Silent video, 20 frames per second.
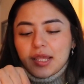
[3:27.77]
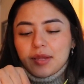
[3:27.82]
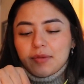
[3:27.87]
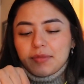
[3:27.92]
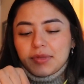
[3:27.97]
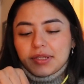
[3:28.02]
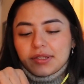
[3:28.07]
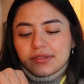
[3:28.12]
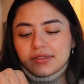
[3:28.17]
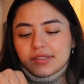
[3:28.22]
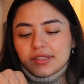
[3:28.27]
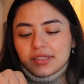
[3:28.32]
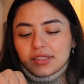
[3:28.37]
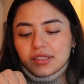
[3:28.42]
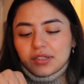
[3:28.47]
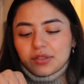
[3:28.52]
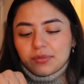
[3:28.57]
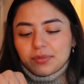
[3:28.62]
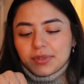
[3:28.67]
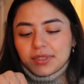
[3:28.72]
because it's a
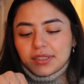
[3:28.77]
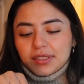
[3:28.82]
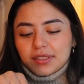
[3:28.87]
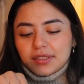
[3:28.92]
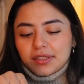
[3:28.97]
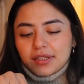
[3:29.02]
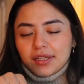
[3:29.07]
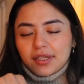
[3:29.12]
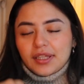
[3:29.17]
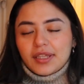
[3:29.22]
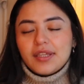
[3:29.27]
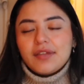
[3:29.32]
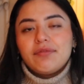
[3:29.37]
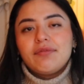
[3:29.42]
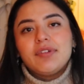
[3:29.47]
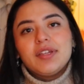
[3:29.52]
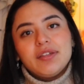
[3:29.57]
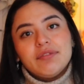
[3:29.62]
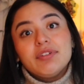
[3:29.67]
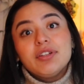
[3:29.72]
little bit,
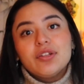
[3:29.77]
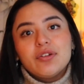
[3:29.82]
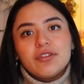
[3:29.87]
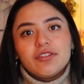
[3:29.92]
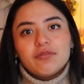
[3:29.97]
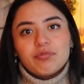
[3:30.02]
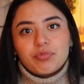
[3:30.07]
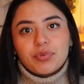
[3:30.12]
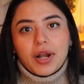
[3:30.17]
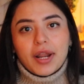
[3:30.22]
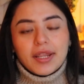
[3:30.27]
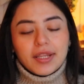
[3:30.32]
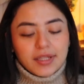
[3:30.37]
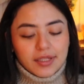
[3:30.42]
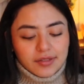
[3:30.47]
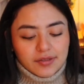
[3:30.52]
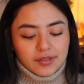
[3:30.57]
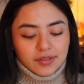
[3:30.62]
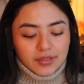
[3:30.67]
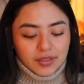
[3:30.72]
even though it's bright,
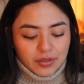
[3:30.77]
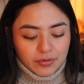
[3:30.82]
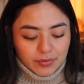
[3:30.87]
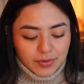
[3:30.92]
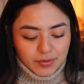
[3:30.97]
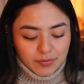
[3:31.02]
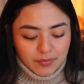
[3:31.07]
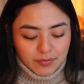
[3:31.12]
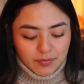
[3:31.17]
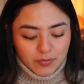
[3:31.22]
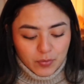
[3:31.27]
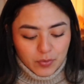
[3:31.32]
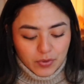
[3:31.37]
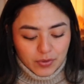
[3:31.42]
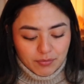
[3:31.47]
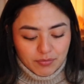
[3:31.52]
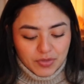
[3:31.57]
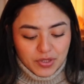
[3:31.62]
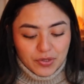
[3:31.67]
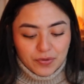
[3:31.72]
it's a little bit
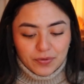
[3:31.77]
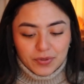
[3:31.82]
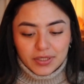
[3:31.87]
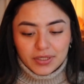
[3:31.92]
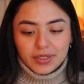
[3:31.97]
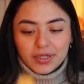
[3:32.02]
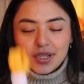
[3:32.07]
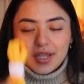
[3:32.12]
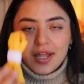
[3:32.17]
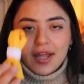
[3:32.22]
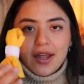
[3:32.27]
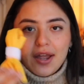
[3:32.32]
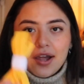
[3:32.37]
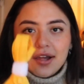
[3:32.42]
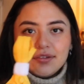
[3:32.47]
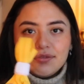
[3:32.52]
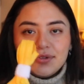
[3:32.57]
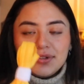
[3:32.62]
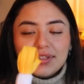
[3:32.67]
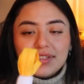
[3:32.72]
more muted,
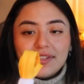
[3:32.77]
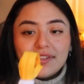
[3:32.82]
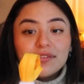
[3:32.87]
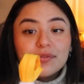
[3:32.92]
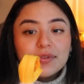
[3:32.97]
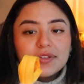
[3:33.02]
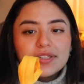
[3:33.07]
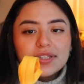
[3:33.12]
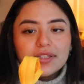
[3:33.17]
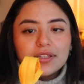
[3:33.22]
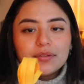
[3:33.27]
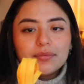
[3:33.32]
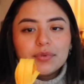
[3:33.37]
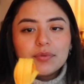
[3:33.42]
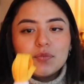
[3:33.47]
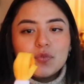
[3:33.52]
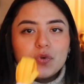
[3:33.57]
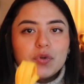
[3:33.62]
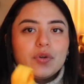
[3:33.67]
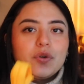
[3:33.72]
as where this one's a little
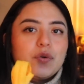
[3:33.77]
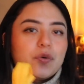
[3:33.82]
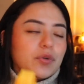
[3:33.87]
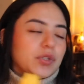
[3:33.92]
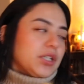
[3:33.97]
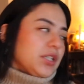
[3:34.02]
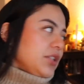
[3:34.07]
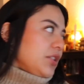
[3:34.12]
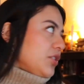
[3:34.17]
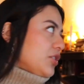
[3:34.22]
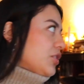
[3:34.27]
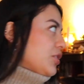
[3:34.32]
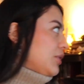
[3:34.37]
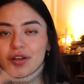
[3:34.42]
bit more orange.